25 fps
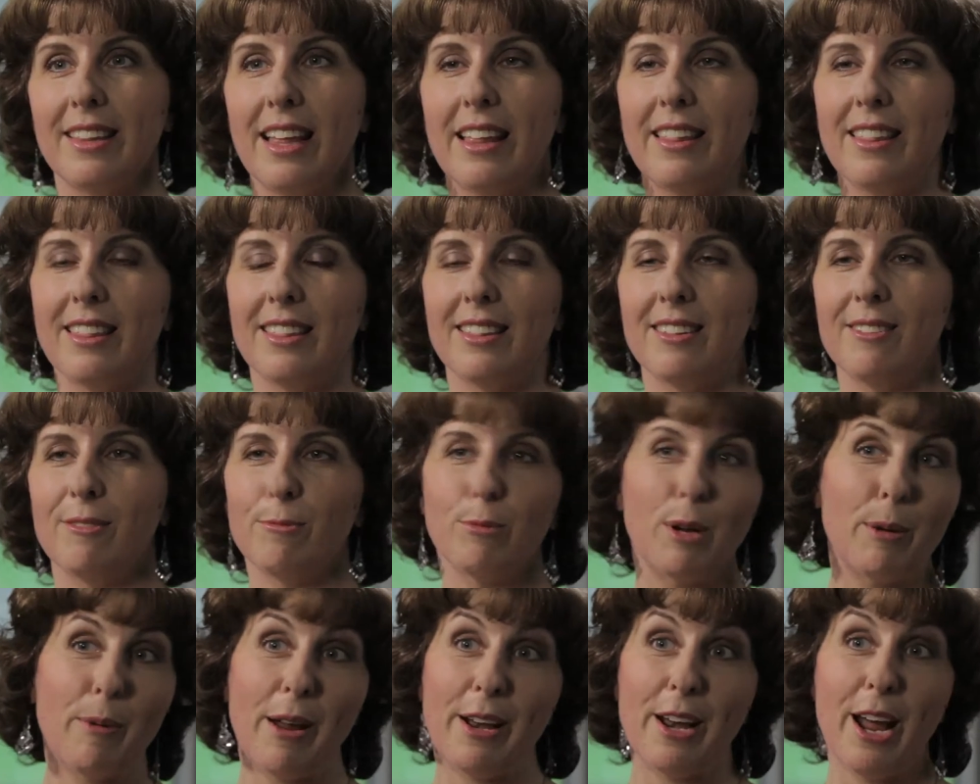Then
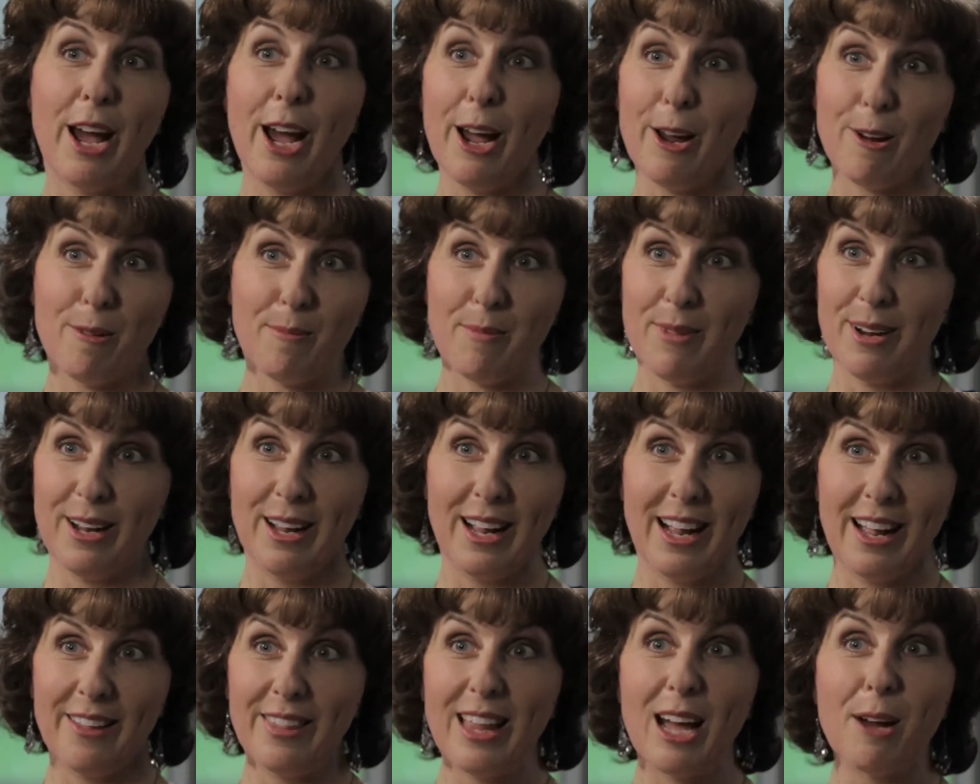we went home,
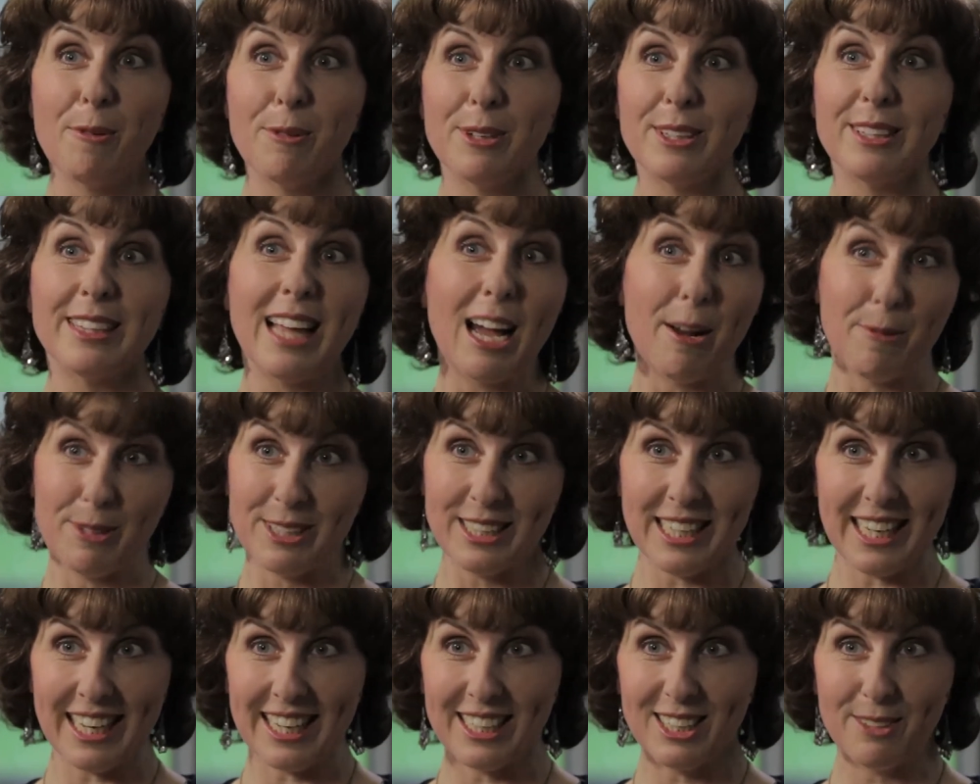and that was
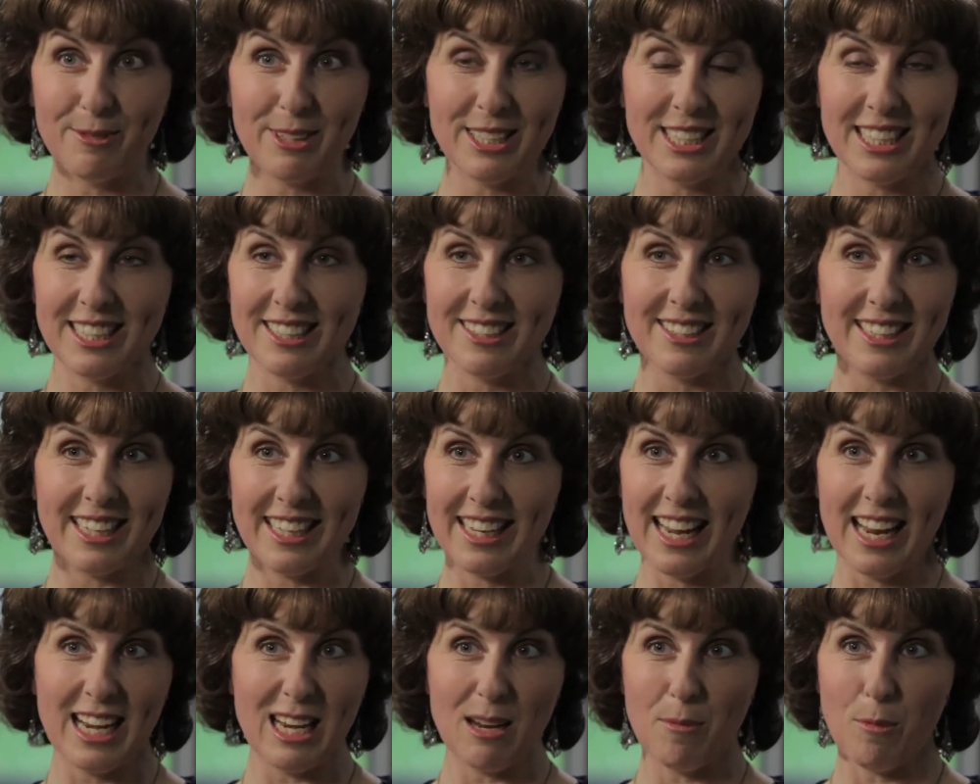it. We didn't
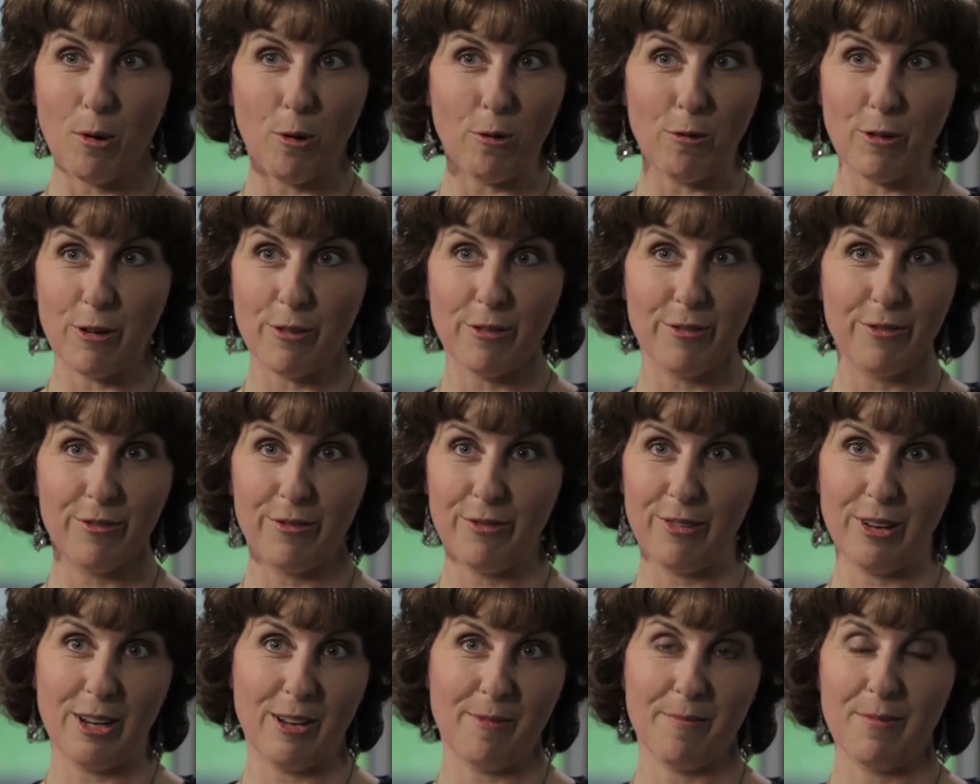think any more
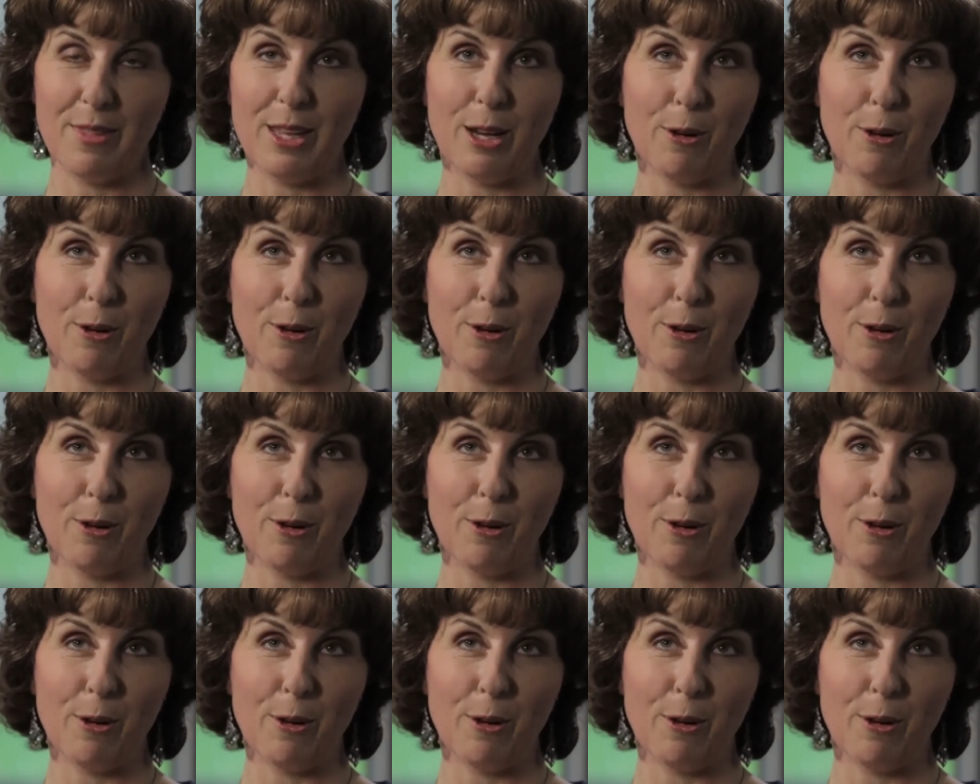of the